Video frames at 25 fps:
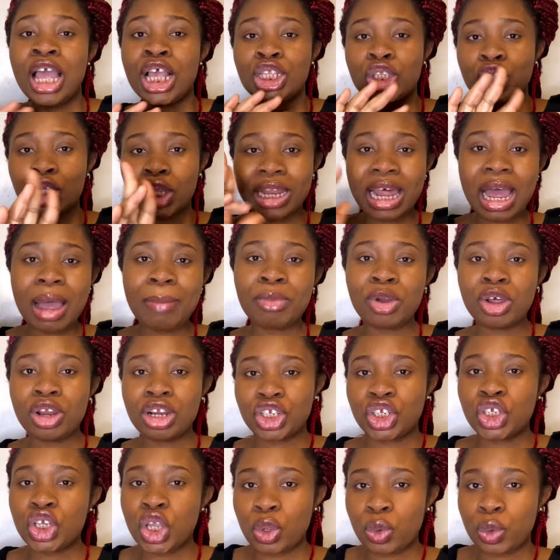So now I'm going to
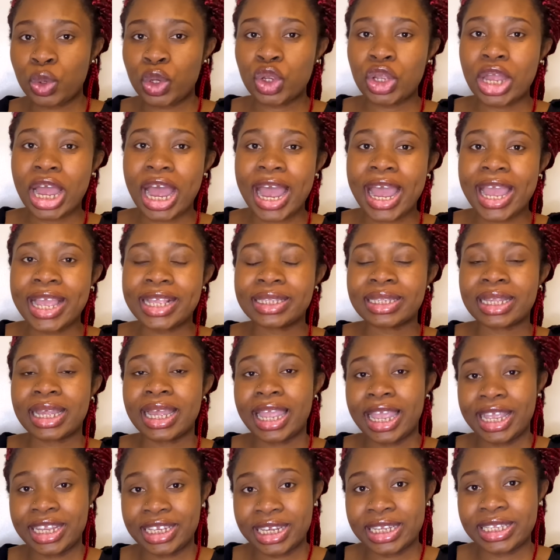show you guys
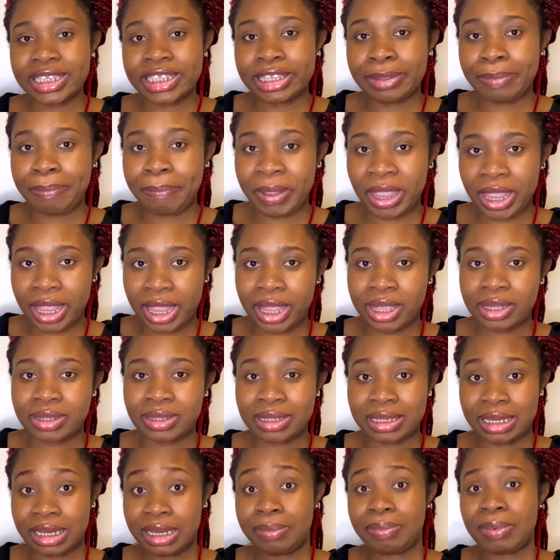agency pay
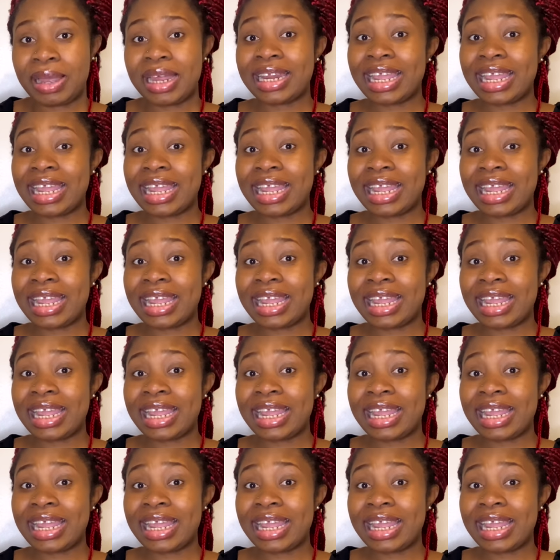slip.